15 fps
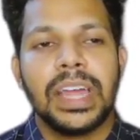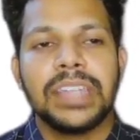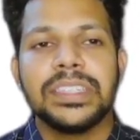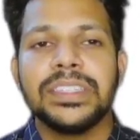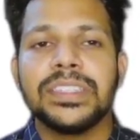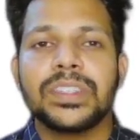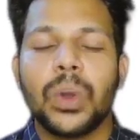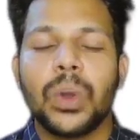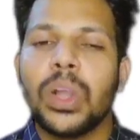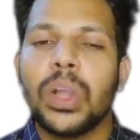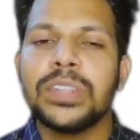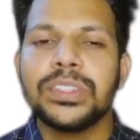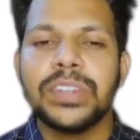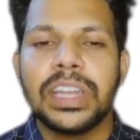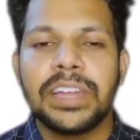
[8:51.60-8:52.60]
And this is
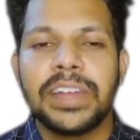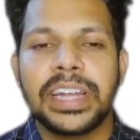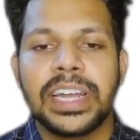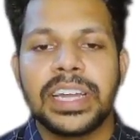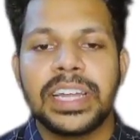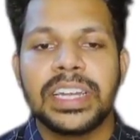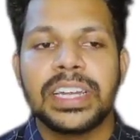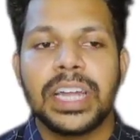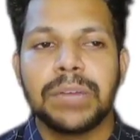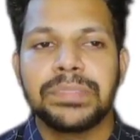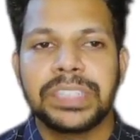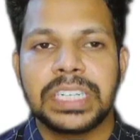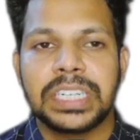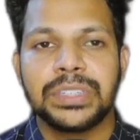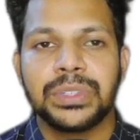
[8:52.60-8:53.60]
also elevated in
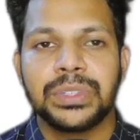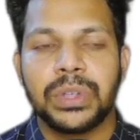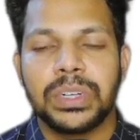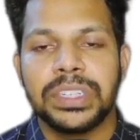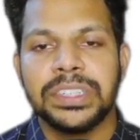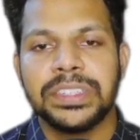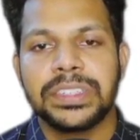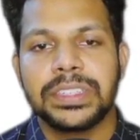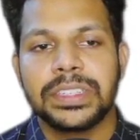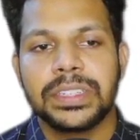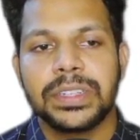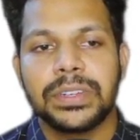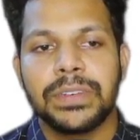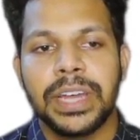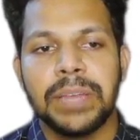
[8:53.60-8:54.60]
obstructive jaundice.
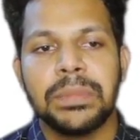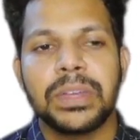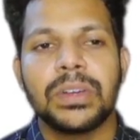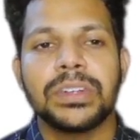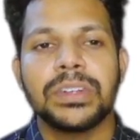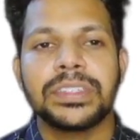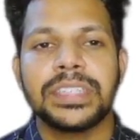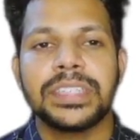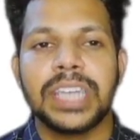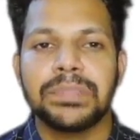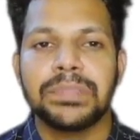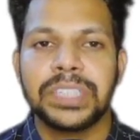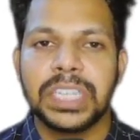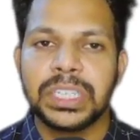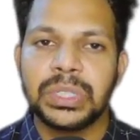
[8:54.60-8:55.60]
Why? Because the
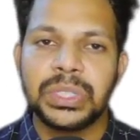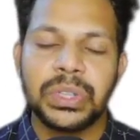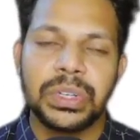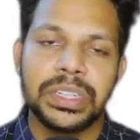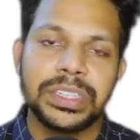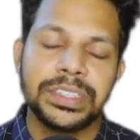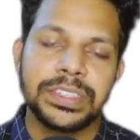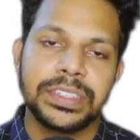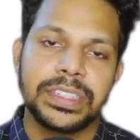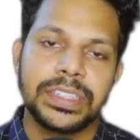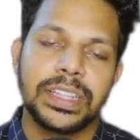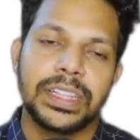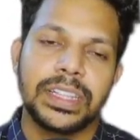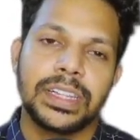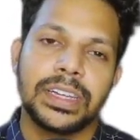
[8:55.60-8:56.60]
obstructive jaundice